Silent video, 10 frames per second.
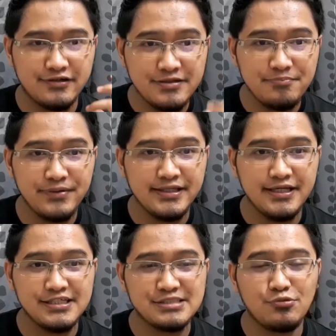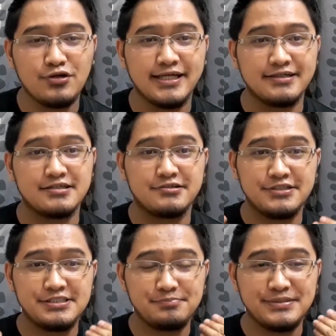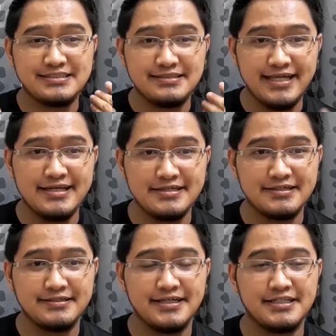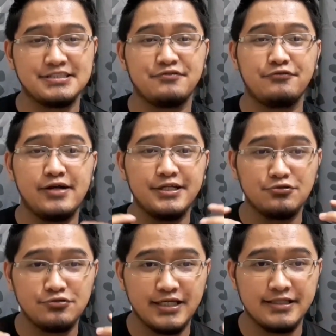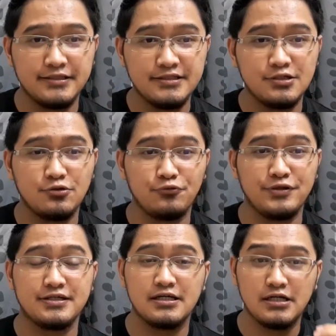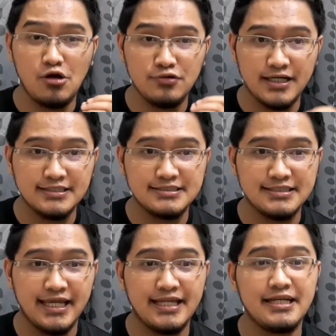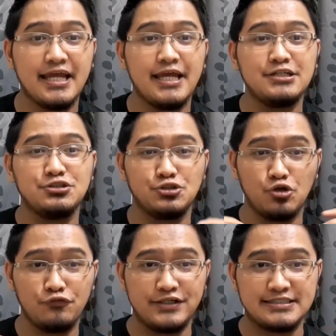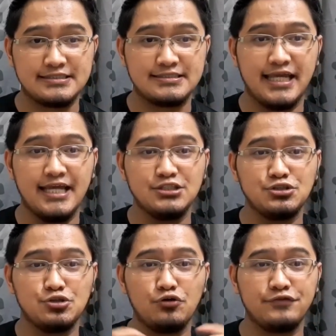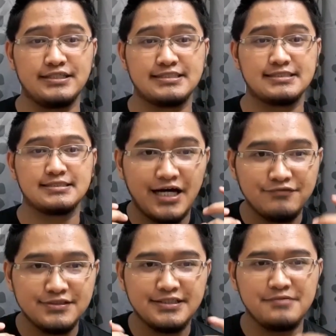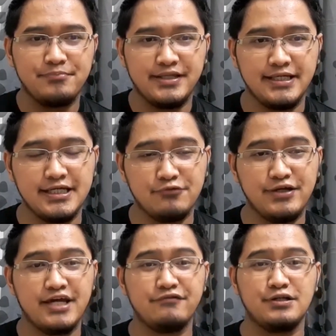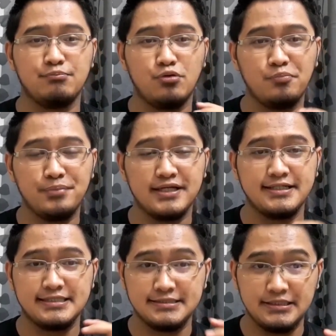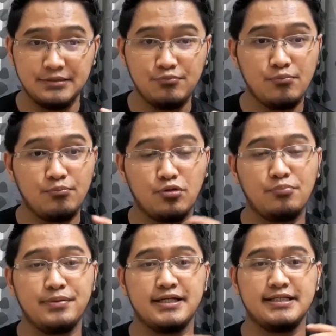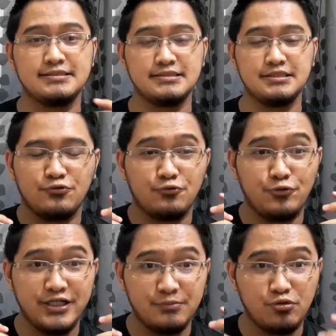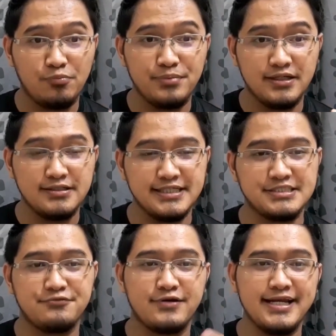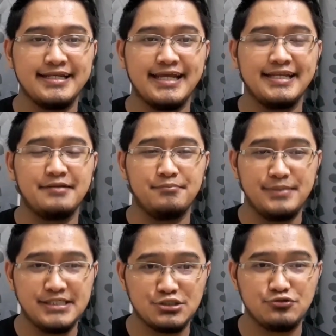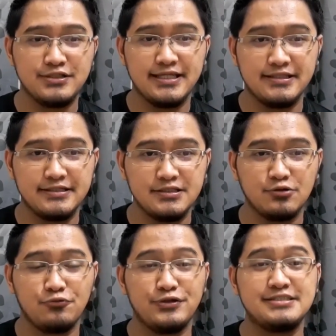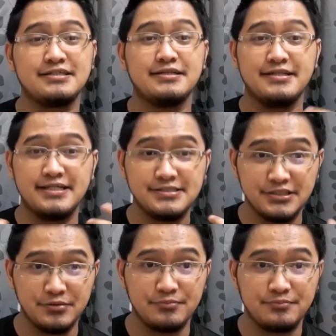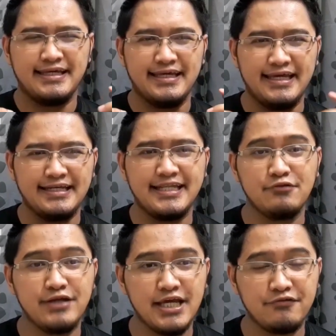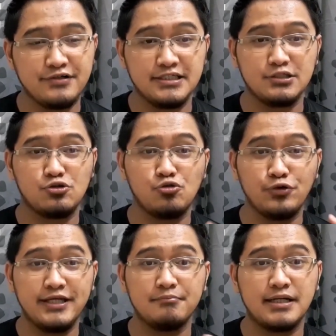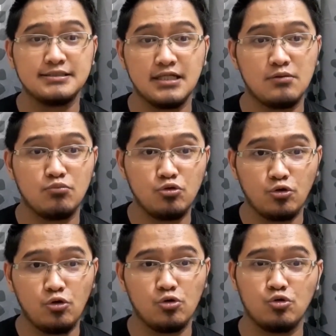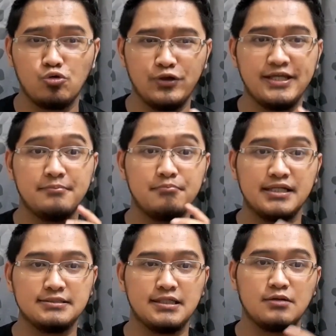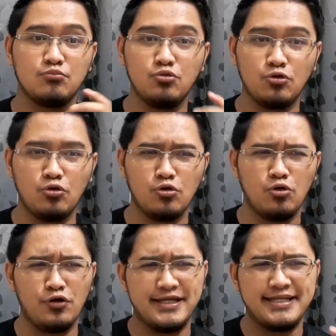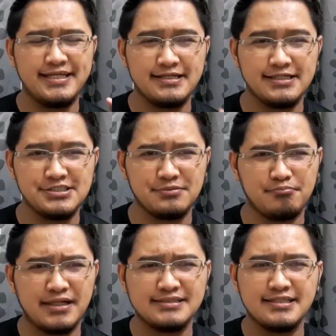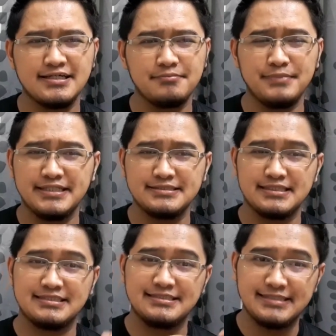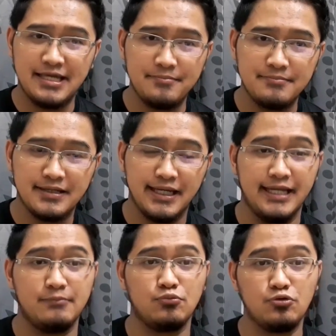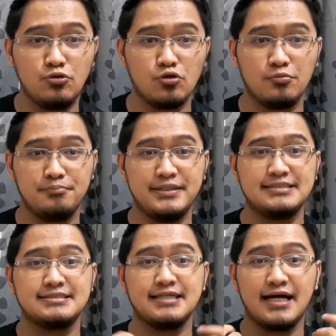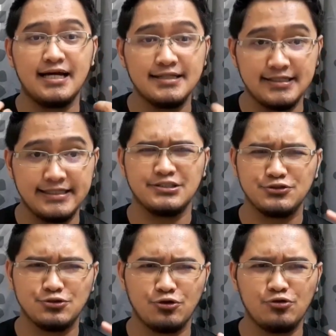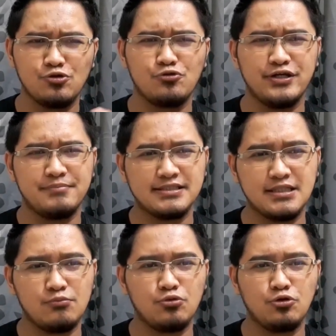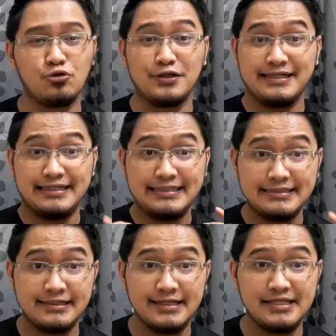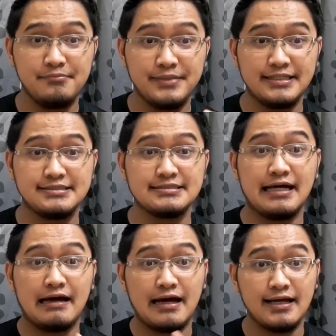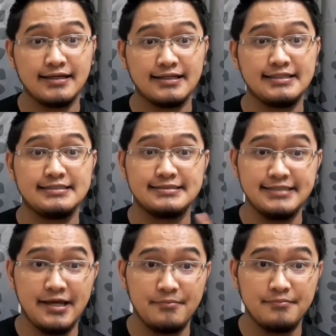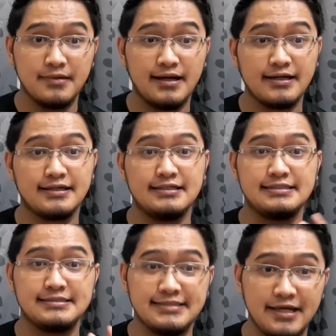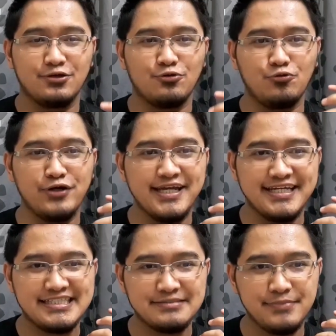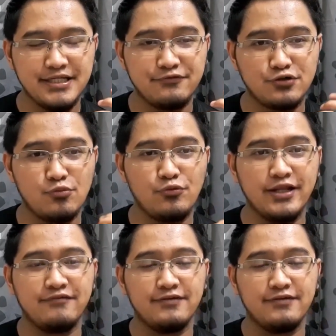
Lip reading: Rempeyek is more like a crispy snack that is fried together with groundnuts and anchovies. Anchovies. After rempeyek, we have the popia nestum. Popia nestum, where the popia is fried and it mixed together with nestum. And then we have the kuih batang buruk. Kuih batang buruk, or in English, batang means stem and buruk means ugly. So, kuih batang buruk literally means ugly stem, where it is made from wet